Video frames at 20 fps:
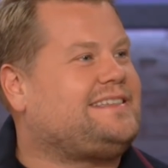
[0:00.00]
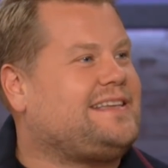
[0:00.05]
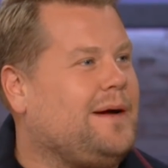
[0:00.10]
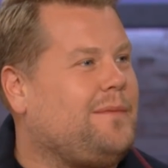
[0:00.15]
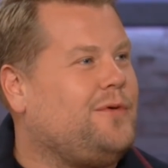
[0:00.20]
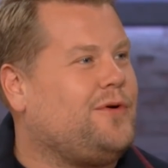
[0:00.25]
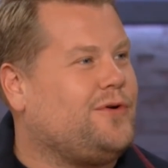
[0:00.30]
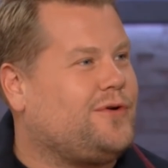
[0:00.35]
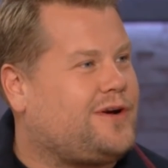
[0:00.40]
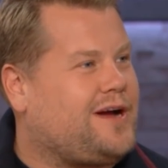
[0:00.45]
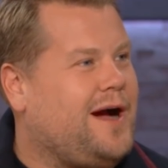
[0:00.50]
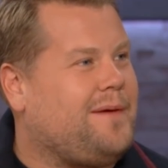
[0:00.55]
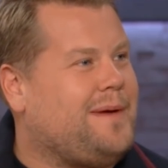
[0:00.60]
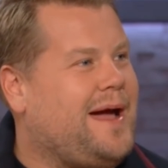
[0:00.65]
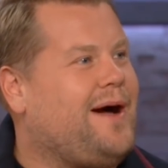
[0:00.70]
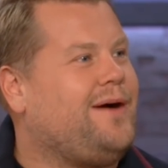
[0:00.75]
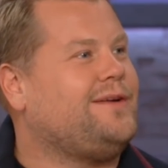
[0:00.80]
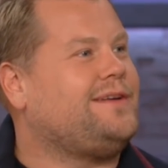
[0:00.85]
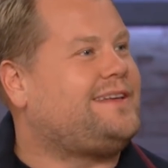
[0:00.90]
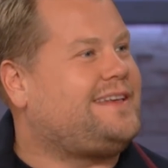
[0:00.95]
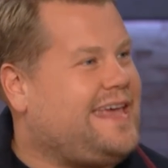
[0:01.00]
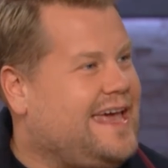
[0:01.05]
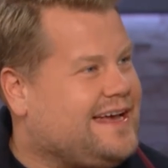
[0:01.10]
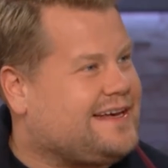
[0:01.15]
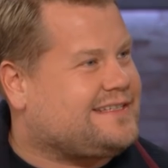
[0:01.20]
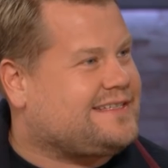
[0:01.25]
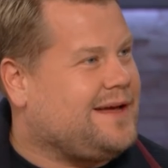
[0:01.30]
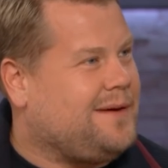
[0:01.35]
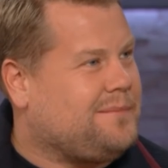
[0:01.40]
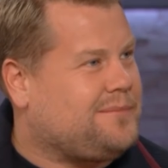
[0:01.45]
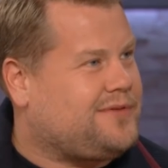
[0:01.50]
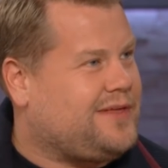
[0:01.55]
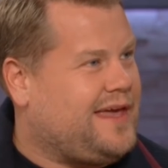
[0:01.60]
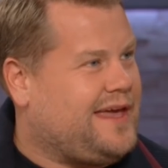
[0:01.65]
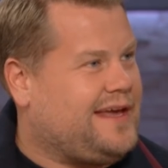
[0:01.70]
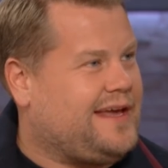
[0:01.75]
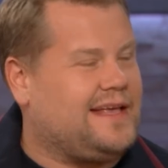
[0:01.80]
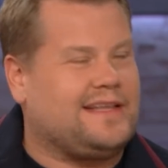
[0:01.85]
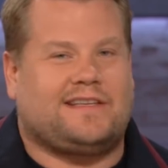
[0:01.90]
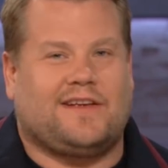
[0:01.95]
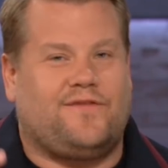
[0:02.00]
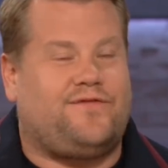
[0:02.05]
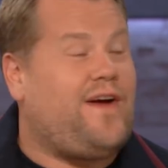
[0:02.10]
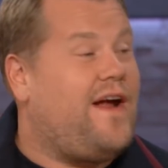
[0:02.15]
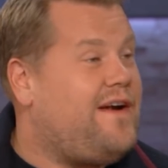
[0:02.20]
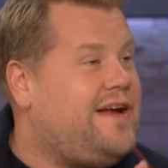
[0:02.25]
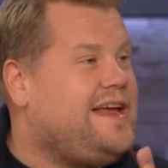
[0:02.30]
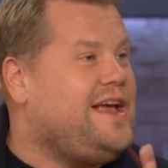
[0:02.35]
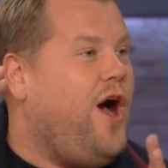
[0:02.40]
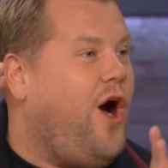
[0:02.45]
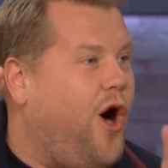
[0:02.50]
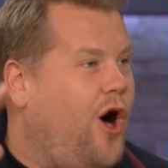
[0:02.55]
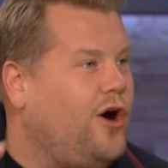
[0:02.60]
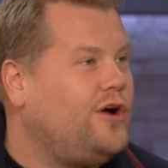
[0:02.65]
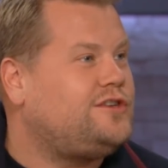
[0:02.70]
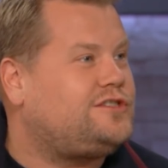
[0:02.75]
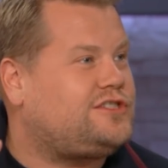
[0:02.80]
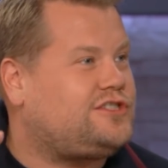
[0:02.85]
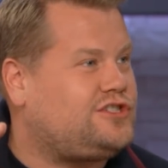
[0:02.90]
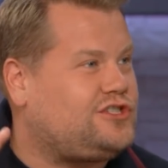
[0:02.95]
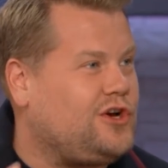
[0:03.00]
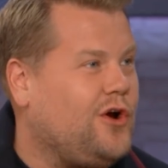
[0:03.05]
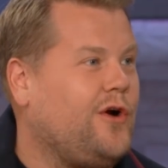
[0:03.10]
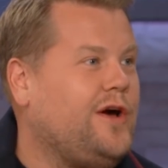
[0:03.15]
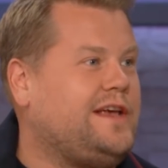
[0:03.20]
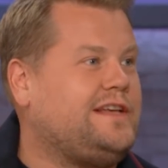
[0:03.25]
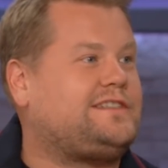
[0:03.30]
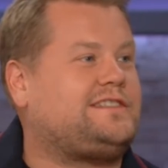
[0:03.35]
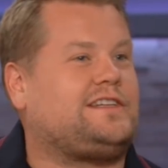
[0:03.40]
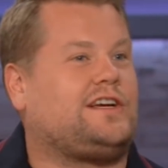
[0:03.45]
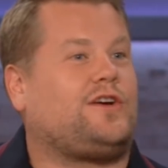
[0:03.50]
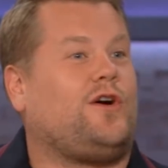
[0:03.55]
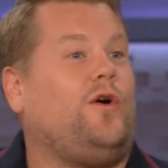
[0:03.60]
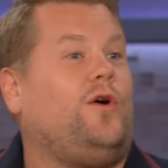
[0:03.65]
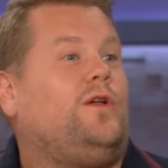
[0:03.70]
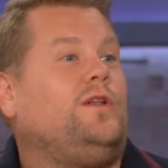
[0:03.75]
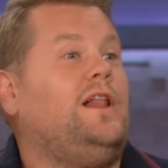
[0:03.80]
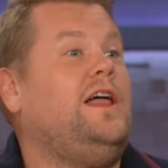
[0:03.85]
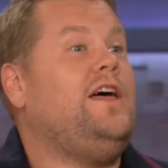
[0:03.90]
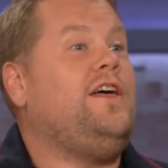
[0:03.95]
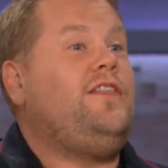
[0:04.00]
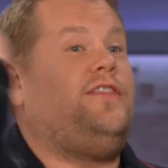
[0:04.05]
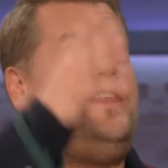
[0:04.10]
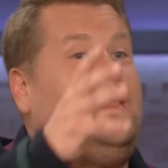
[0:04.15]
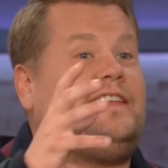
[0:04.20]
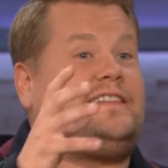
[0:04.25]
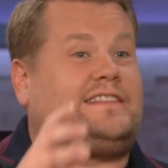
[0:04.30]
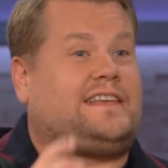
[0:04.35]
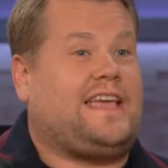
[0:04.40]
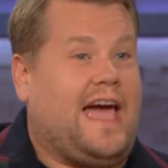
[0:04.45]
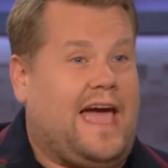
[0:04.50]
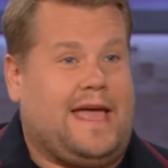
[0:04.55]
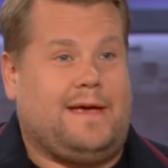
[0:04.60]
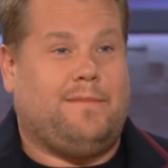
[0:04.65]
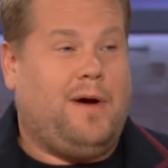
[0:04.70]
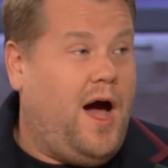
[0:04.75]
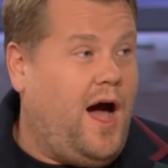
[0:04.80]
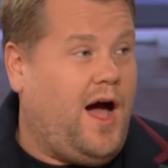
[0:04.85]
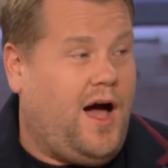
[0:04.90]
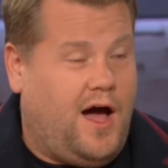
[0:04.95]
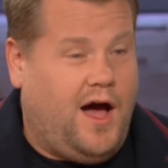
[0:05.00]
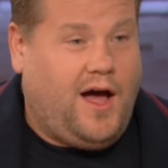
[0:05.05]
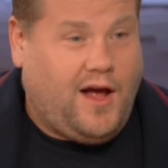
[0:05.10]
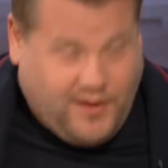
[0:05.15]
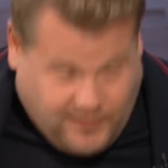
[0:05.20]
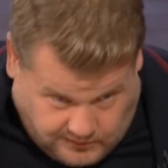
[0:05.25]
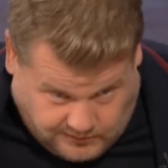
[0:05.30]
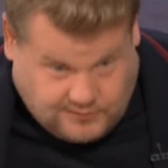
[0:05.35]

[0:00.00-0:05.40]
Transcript: someone will come out and kick something. It's a very odd choice to call this game. Ha